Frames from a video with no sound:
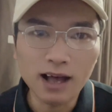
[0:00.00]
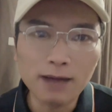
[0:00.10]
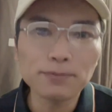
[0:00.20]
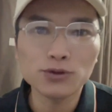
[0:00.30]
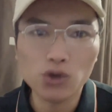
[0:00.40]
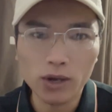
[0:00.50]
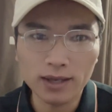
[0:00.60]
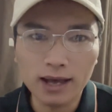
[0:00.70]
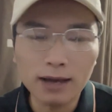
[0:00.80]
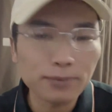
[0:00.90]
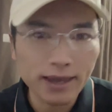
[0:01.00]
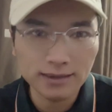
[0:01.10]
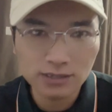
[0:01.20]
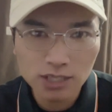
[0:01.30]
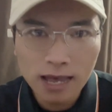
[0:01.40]

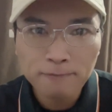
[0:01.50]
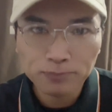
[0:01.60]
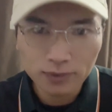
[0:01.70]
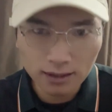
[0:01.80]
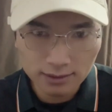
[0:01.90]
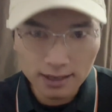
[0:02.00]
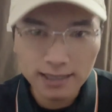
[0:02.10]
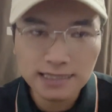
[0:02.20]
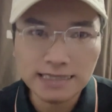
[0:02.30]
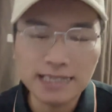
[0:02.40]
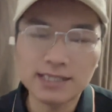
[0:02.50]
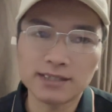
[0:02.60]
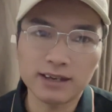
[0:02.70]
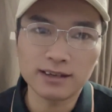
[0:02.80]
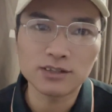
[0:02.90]
upends the
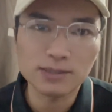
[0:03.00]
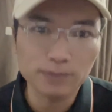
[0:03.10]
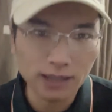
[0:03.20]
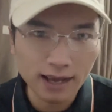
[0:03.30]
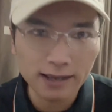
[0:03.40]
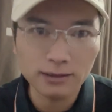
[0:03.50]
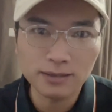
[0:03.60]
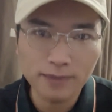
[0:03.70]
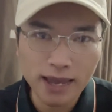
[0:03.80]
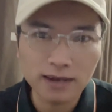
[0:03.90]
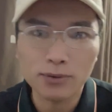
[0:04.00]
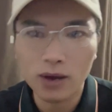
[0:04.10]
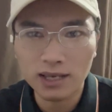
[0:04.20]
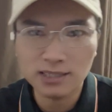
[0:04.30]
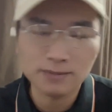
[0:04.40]
existing supply-demand
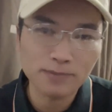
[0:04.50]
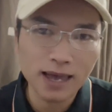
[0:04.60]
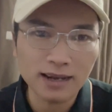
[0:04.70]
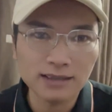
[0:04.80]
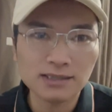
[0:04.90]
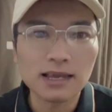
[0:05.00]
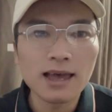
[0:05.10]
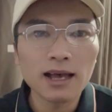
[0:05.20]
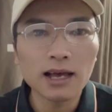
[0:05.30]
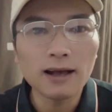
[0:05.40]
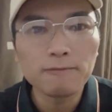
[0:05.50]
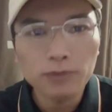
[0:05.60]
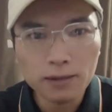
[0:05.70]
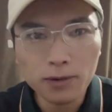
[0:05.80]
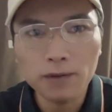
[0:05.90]
price balance
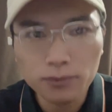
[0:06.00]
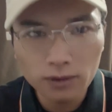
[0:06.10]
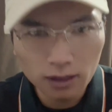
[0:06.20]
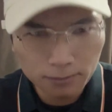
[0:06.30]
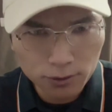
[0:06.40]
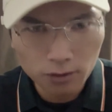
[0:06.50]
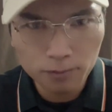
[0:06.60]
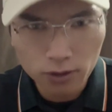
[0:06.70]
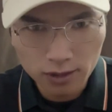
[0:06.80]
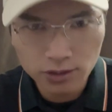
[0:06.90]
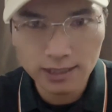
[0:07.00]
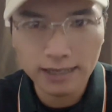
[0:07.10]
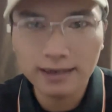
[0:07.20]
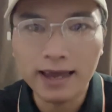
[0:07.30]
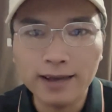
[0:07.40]

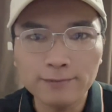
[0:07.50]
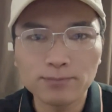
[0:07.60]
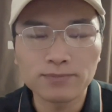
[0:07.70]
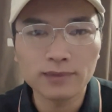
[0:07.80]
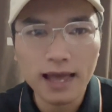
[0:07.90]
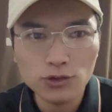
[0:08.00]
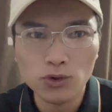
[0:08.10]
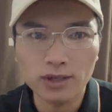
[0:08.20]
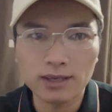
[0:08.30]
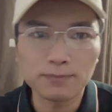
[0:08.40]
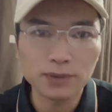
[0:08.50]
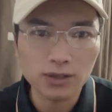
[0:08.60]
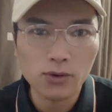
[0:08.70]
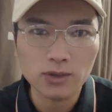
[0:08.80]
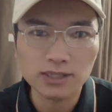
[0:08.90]
appropriately. 900
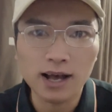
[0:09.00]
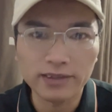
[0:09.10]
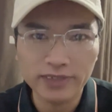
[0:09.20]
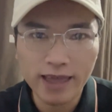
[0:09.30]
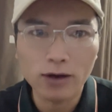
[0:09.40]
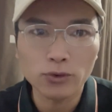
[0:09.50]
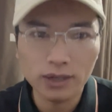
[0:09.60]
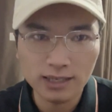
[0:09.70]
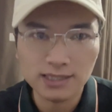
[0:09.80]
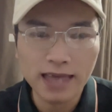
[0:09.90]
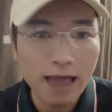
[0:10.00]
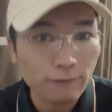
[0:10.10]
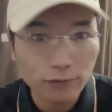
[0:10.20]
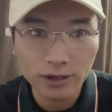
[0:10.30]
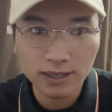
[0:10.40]
Bitcoins are now released
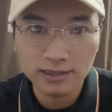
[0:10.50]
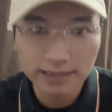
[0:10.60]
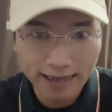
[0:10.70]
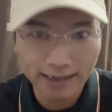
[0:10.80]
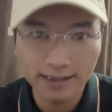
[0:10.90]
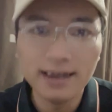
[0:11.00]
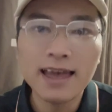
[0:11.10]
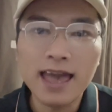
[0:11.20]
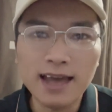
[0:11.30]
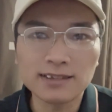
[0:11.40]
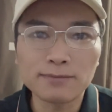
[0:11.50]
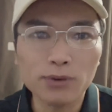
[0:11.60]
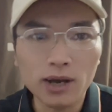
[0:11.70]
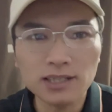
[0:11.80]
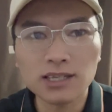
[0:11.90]
every day, and the
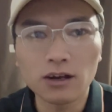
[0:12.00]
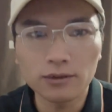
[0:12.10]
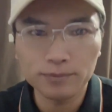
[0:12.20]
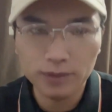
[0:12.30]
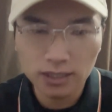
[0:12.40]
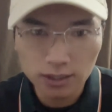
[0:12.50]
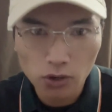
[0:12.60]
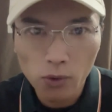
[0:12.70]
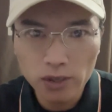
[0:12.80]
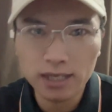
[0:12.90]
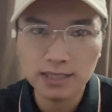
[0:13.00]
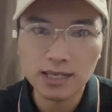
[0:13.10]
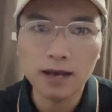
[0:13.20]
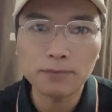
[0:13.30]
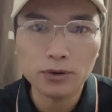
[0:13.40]
price of Bitcoin
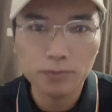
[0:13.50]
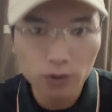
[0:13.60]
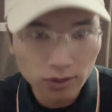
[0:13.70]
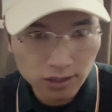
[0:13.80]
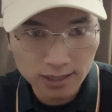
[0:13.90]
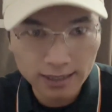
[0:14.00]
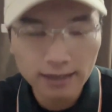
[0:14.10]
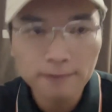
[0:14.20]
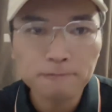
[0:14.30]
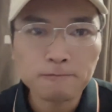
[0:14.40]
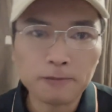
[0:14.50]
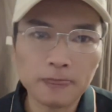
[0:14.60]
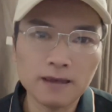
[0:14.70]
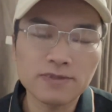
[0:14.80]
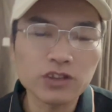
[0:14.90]
is approximately
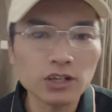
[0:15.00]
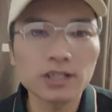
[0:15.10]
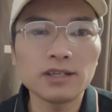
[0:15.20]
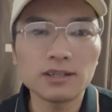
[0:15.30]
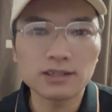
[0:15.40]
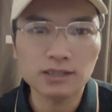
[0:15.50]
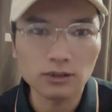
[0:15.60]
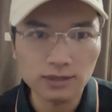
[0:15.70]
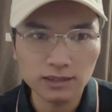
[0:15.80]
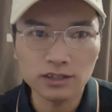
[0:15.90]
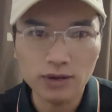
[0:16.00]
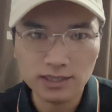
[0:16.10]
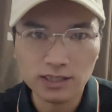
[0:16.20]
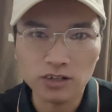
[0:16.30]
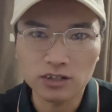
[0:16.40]
$30,000
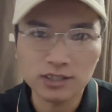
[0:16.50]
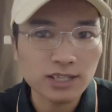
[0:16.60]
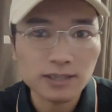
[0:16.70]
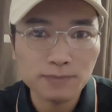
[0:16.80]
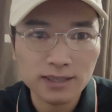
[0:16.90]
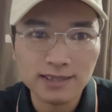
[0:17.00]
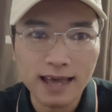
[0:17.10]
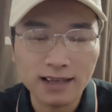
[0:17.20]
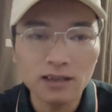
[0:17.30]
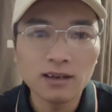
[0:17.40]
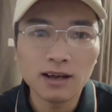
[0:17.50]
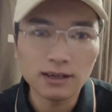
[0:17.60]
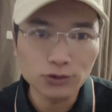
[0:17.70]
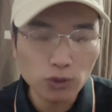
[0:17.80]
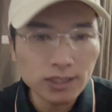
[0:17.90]
US. This means that
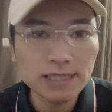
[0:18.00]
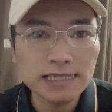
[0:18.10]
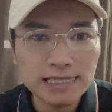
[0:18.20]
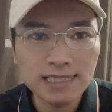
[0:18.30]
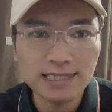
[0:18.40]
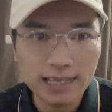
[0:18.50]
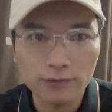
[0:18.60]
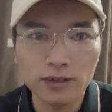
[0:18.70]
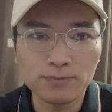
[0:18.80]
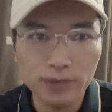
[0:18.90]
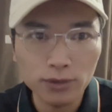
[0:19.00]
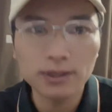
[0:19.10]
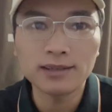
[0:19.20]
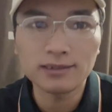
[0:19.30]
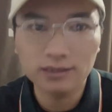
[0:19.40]
27
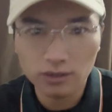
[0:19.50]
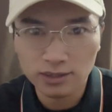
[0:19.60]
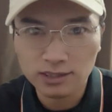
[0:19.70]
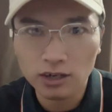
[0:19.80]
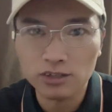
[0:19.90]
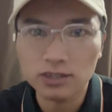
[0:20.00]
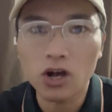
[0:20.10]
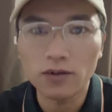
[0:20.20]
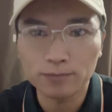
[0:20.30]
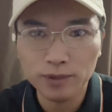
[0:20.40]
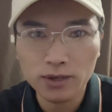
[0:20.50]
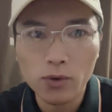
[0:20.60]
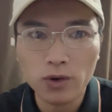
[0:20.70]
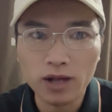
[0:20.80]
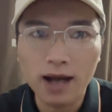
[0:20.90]
million US dollars of
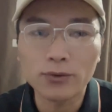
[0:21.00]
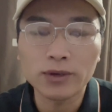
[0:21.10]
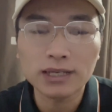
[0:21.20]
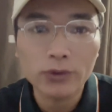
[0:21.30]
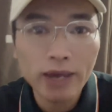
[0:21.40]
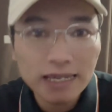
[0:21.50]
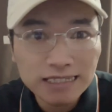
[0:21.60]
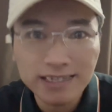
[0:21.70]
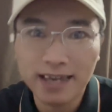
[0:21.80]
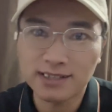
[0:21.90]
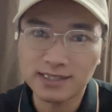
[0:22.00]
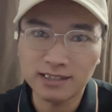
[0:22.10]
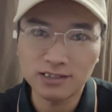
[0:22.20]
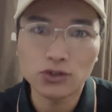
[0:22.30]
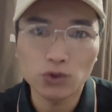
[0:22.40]
Bitcoin are created and
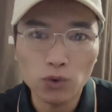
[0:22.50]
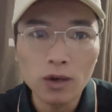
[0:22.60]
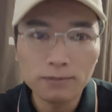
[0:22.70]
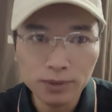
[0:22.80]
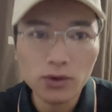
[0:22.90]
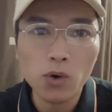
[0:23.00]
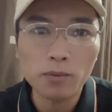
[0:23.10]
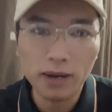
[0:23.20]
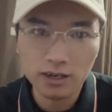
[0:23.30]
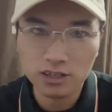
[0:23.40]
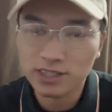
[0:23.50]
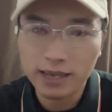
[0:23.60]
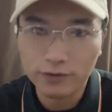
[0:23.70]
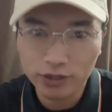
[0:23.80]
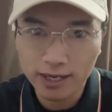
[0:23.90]
sent to Bitcoin miners
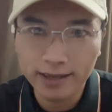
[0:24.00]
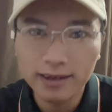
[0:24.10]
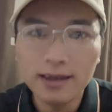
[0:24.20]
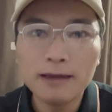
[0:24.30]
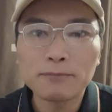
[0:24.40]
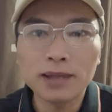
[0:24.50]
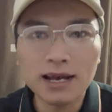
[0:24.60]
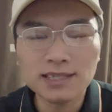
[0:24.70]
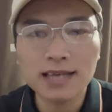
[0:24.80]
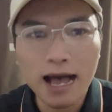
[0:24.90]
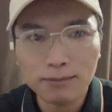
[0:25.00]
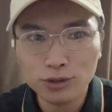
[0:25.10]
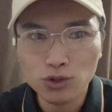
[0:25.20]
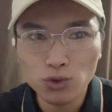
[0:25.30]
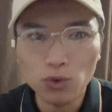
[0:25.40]
every day, plus
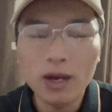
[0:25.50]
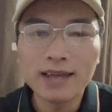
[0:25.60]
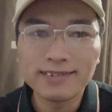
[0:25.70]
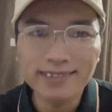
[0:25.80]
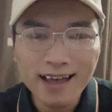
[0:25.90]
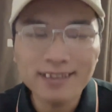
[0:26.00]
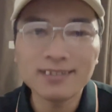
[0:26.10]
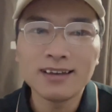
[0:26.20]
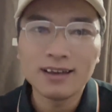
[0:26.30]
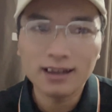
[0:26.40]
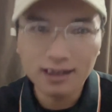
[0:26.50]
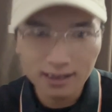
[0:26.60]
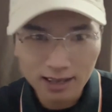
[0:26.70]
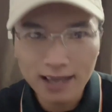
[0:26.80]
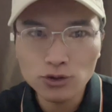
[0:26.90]
up to
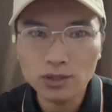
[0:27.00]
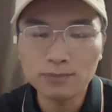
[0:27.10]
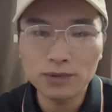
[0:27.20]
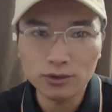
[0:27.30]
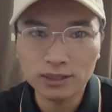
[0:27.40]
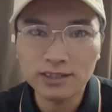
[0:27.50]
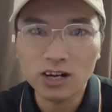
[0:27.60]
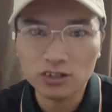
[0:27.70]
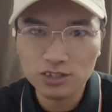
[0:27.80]
$900 million